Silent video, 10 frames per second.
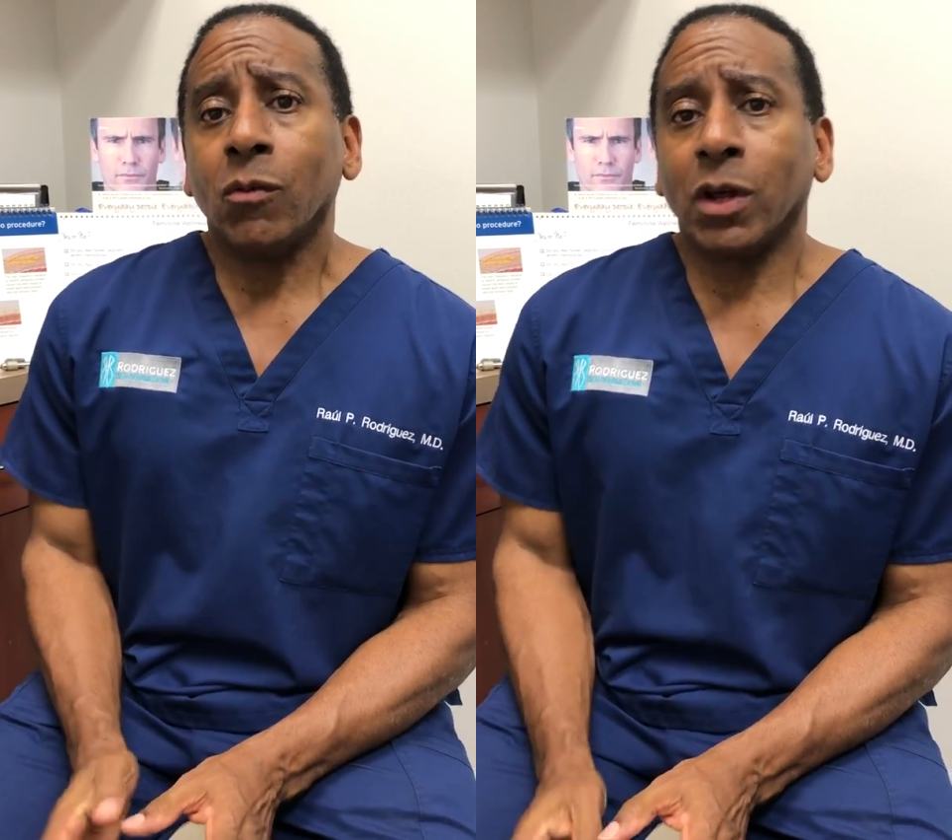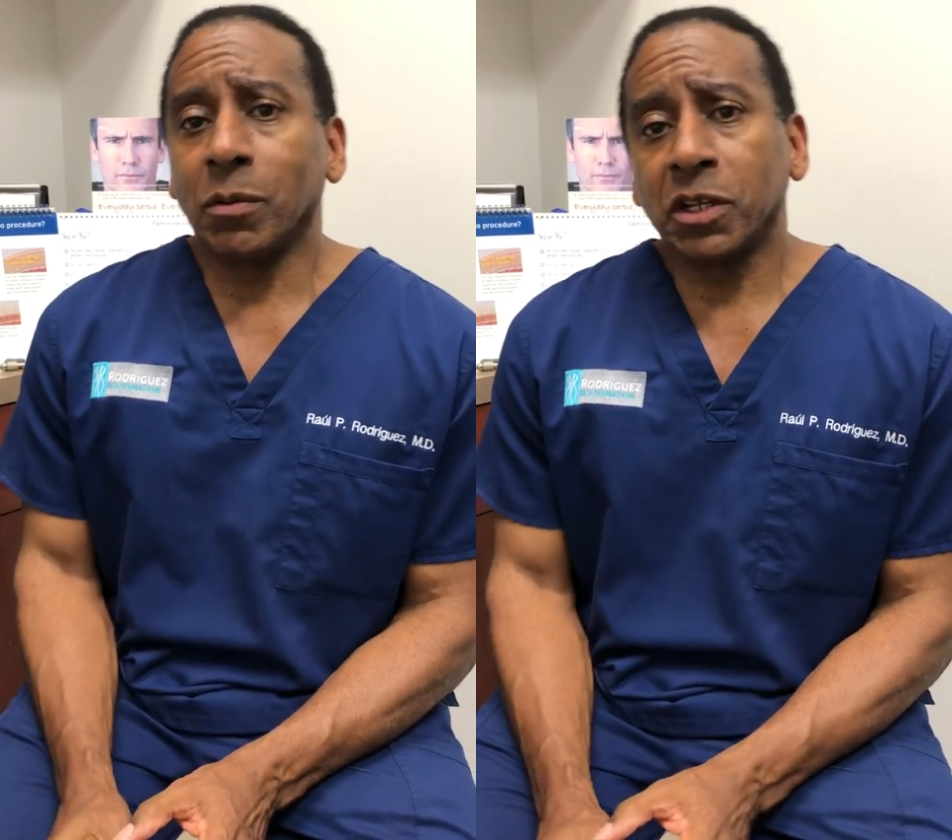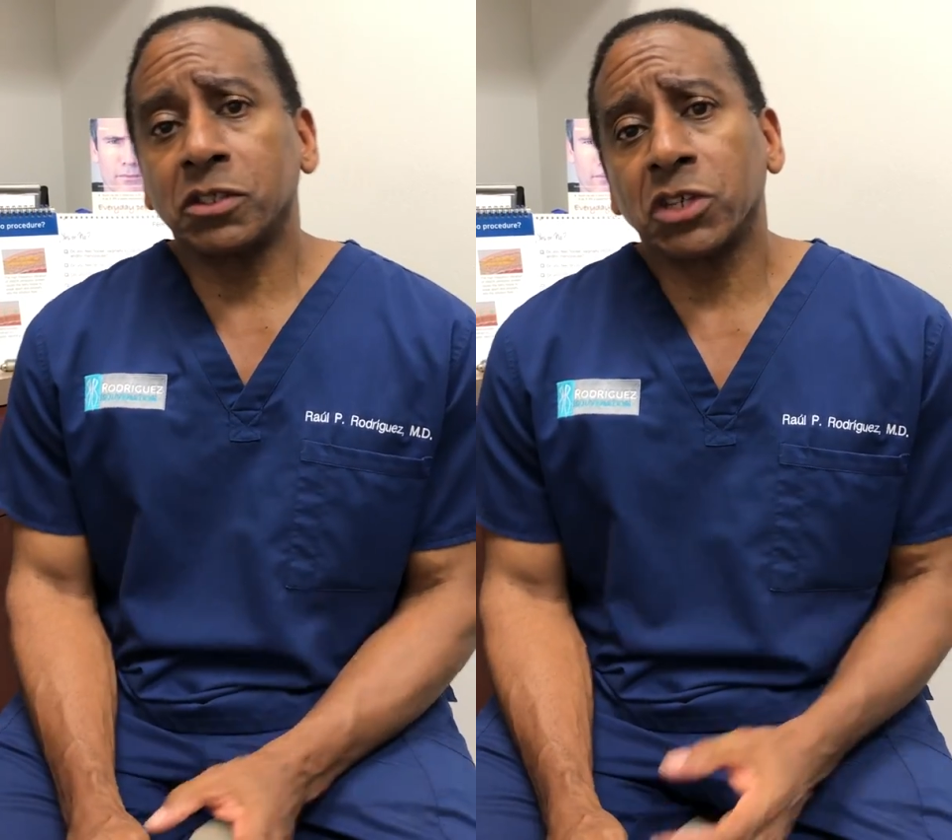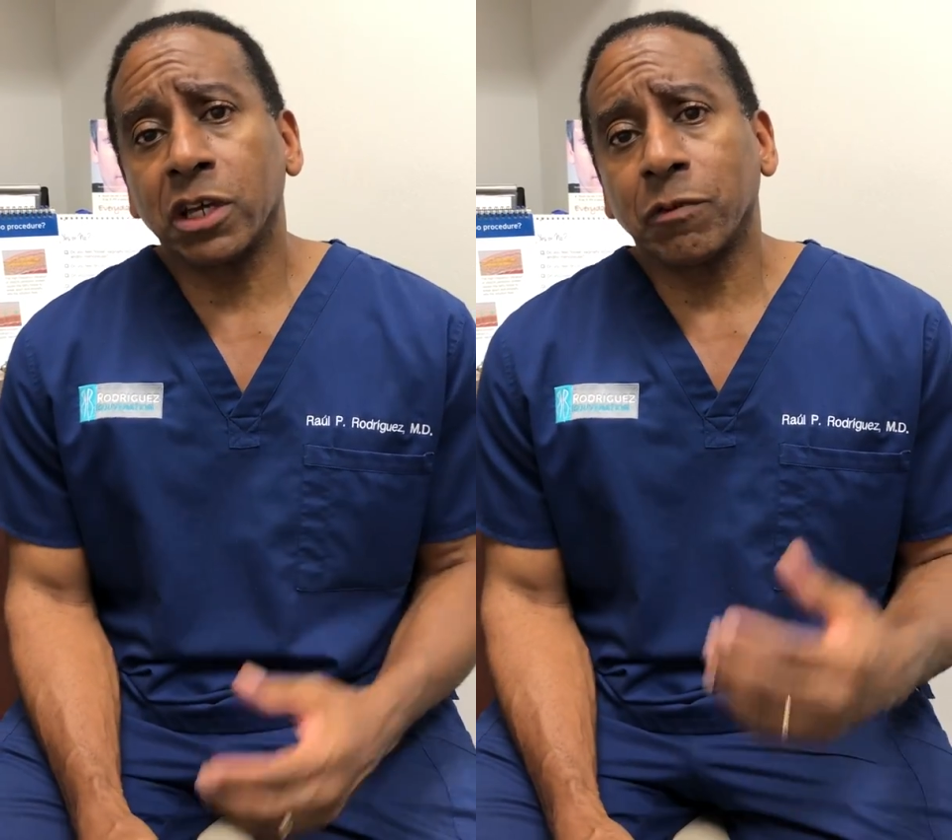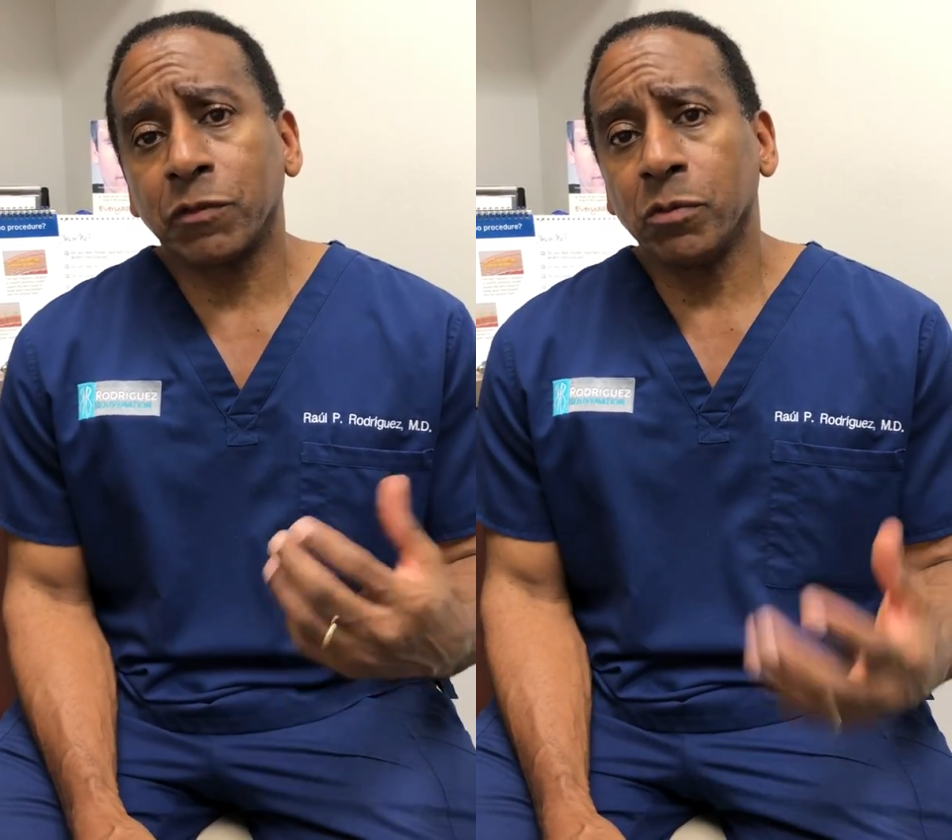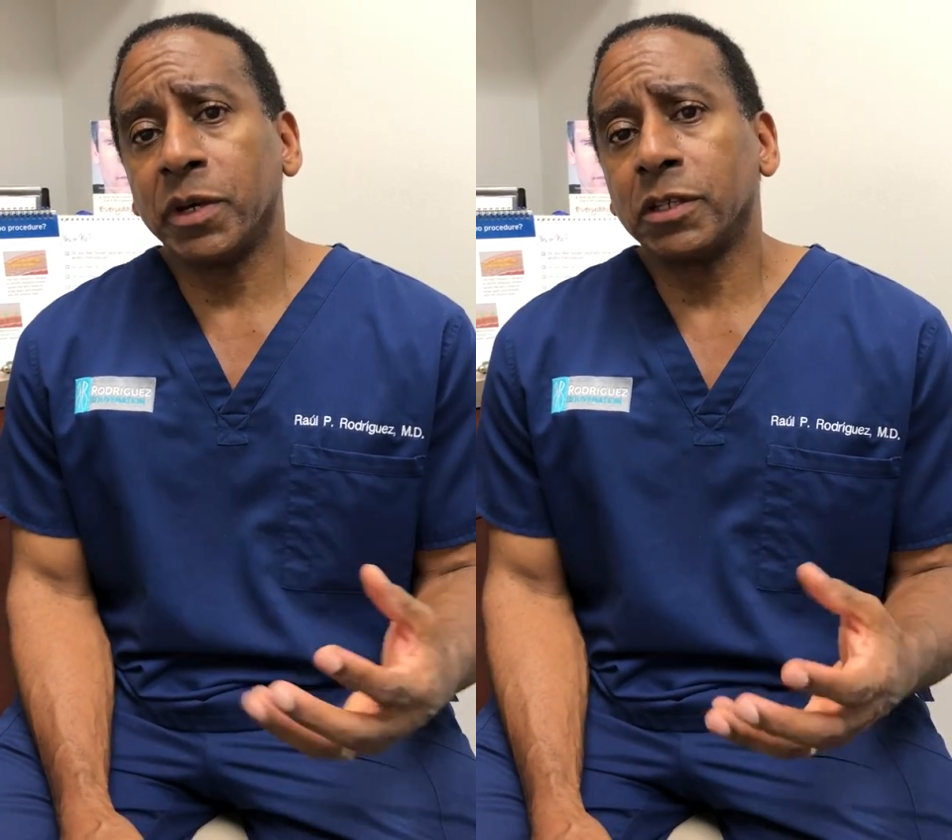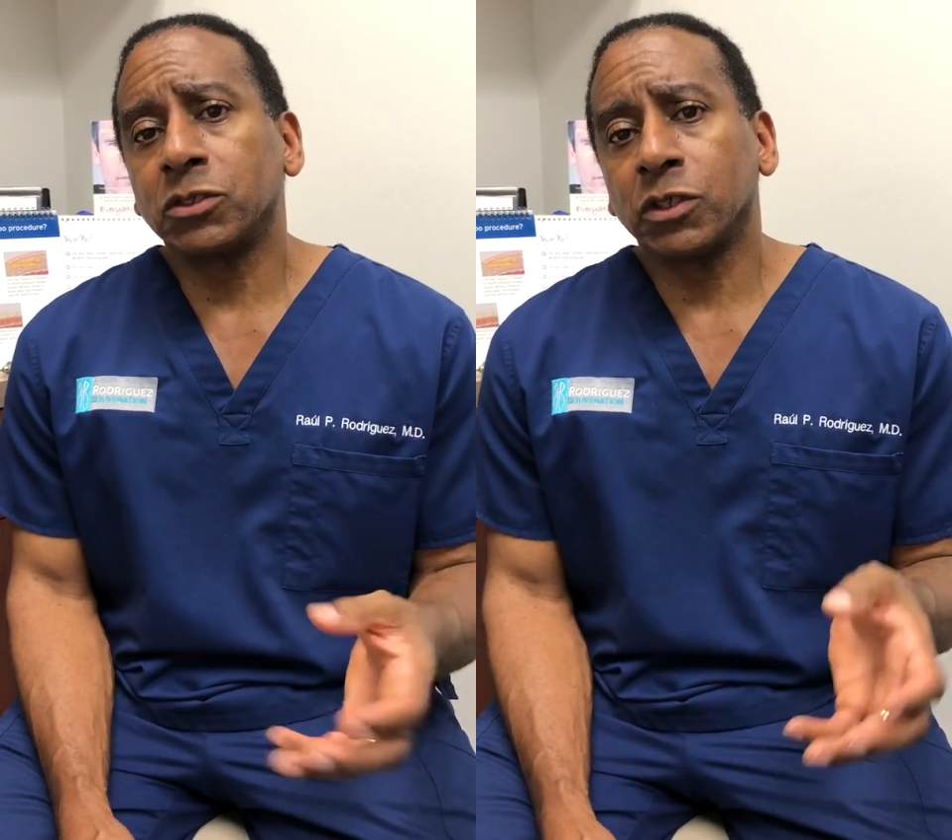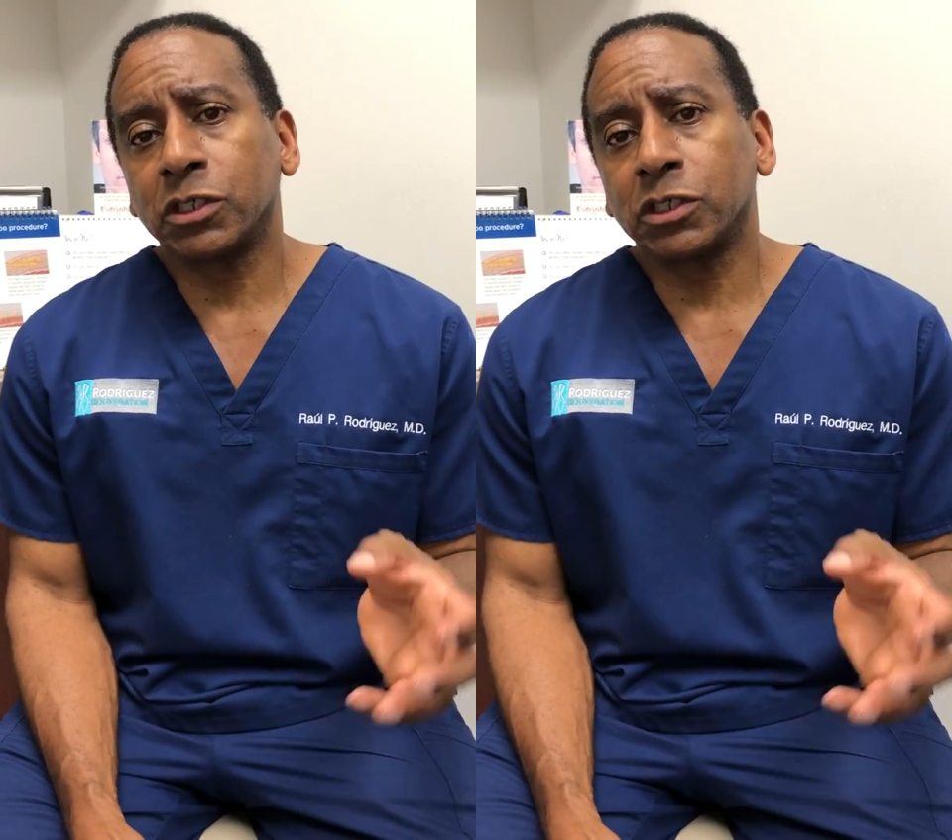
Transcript: Well, I'm going to take a few minutes to